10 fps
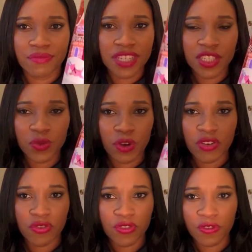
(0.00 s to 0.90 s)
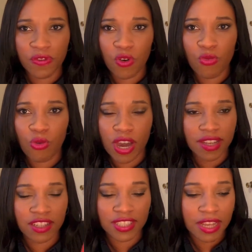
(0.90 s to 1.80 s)
this one or the foam
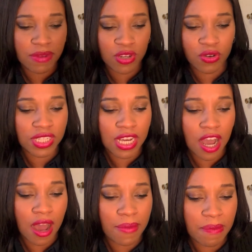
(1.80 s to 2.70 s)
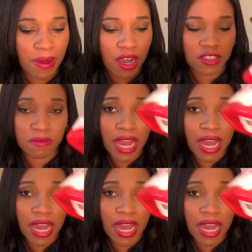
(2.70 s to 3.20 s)
one? Just let me know in the comment box.